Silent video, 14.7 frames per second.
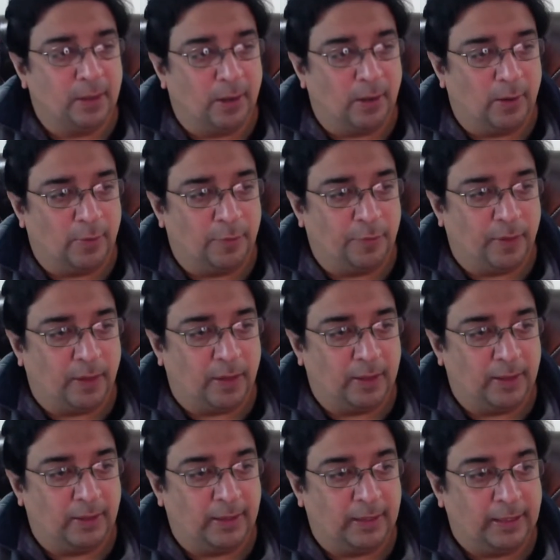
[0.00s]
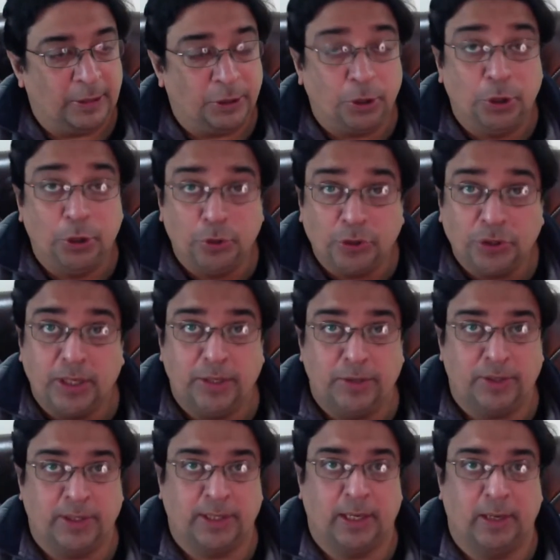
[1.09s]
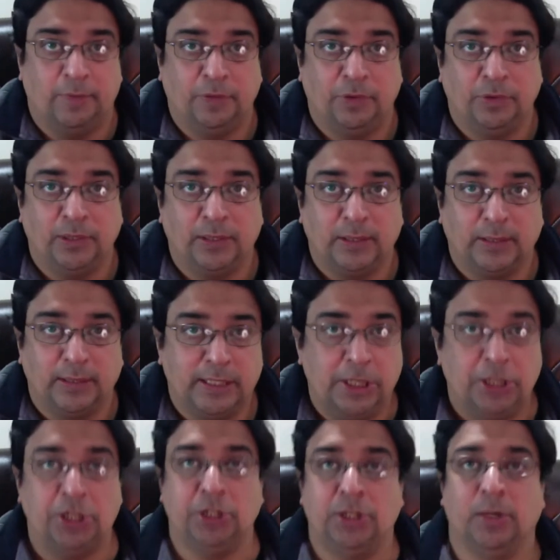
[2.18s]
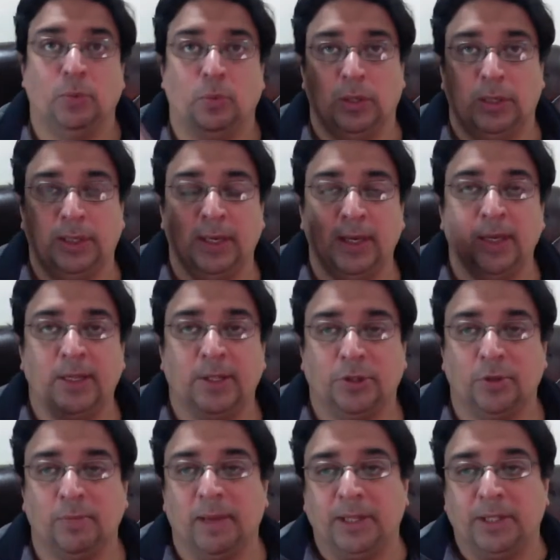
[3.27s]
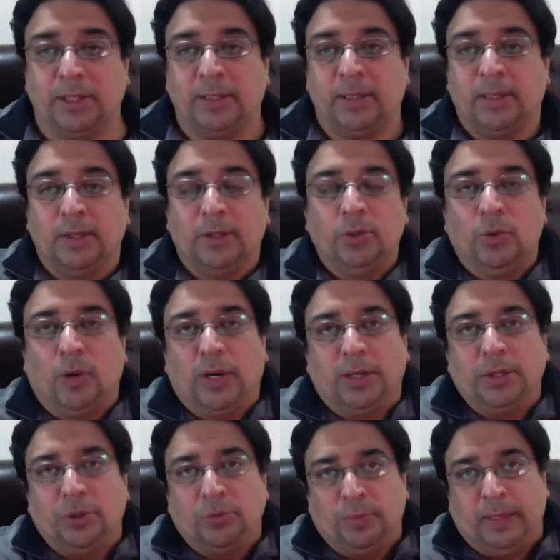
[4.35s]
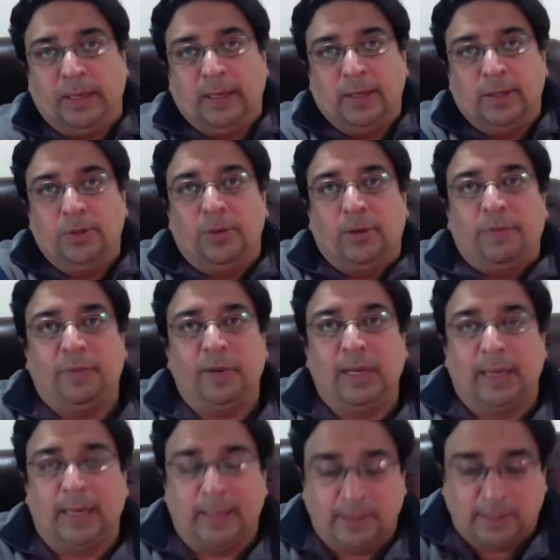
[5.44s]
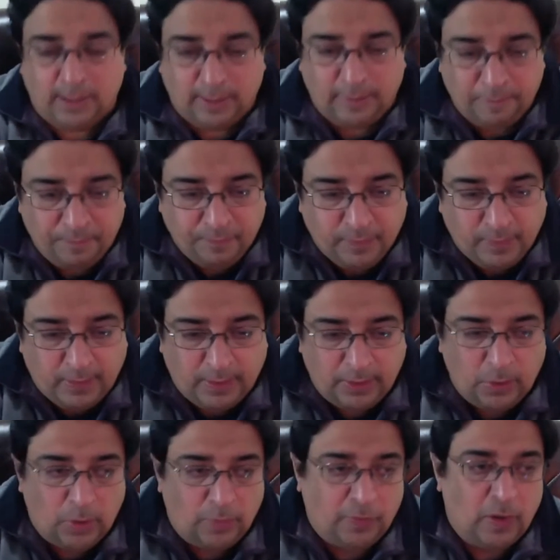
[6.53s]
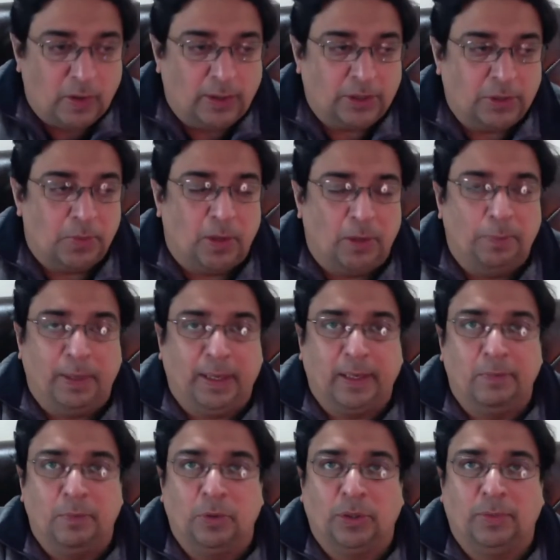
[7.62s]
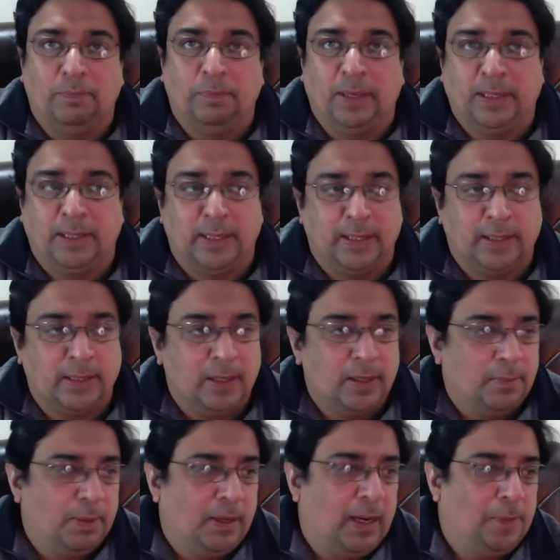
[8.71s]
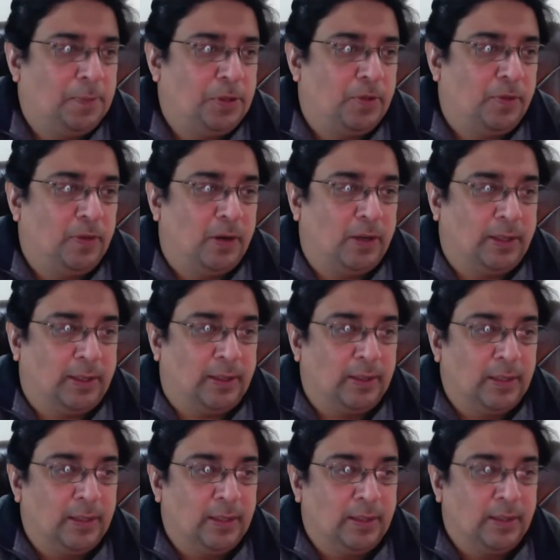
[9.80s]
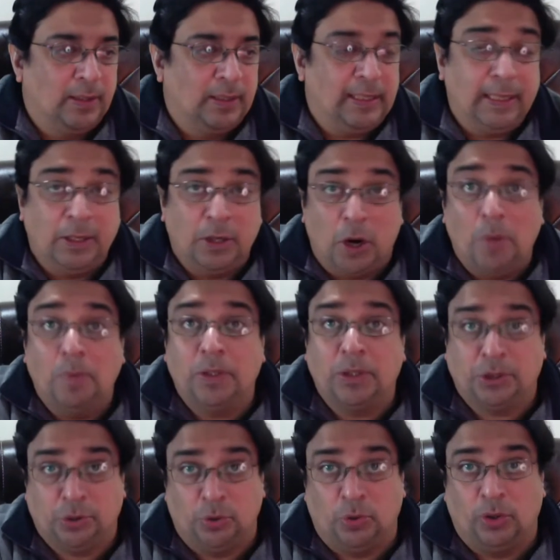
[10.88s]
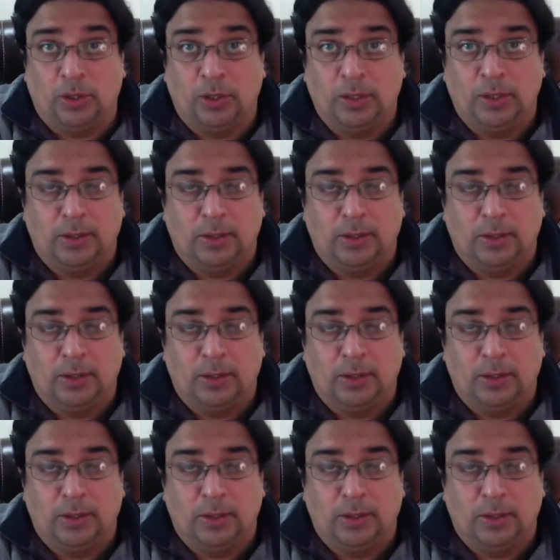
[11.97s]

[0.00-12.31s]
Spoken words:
of introducing yourself to the digital world. So imagine you are a newbie, you are a freelancer, you have got a small brick and mortar business, perhaps you've got a e-commerce store